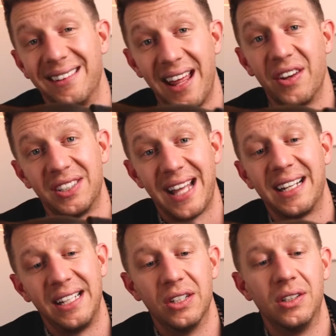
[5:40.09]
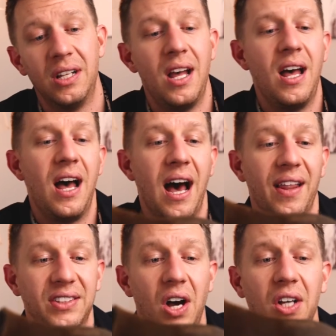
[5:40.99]
a leather stacked heel.
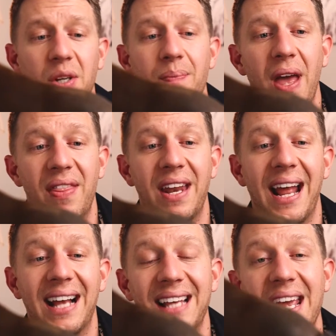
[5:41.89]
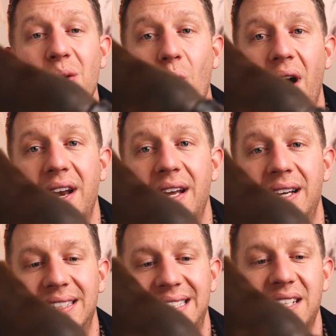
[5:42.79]
Uh, that's awesome. And then it has a
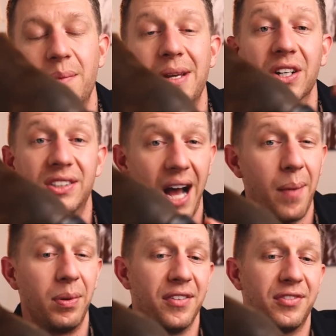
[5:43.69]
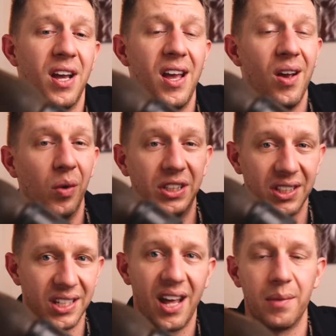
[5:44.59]
one centimeter top lift, which
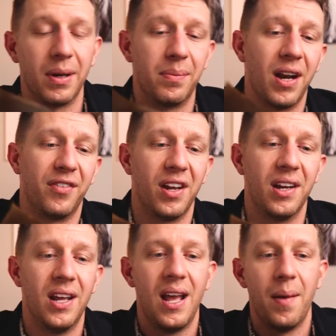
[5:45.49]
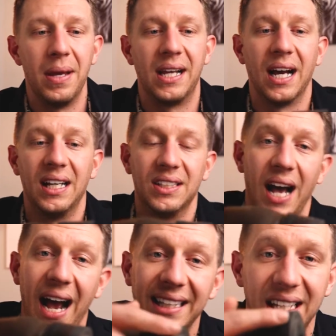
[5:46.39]
is another big benefit
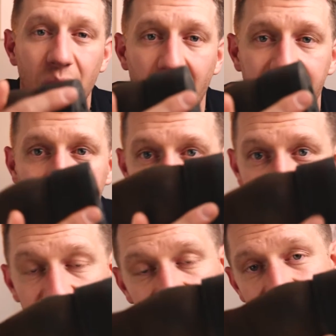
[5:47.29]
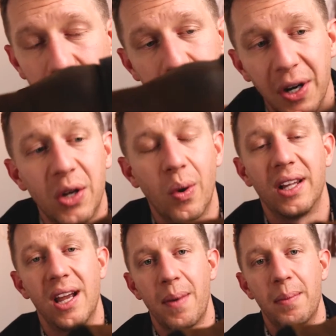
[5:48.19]
because I tend to wear the heels out pretty
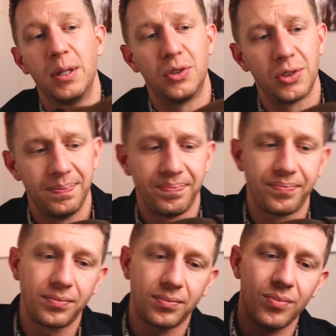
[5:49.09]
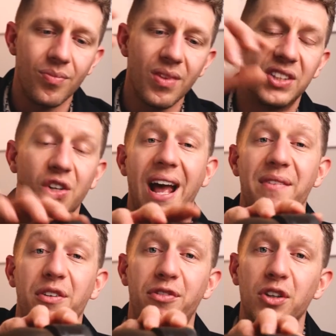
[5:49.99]
quickly on my boots. And so to
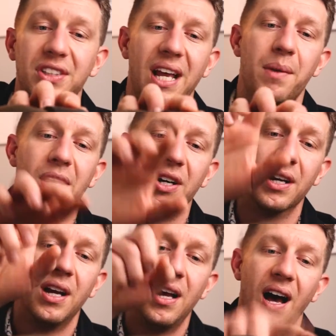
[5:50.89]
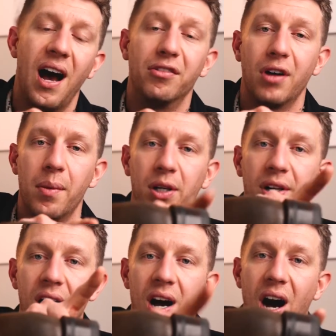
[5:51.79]
have a full centimeter of
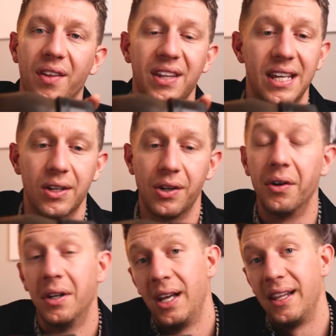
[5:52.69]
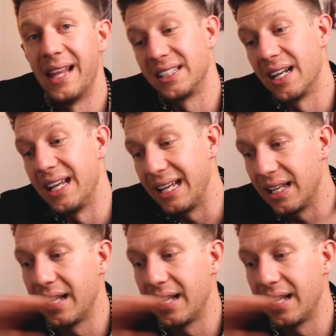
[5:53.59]
rubber on the heel, that's gonna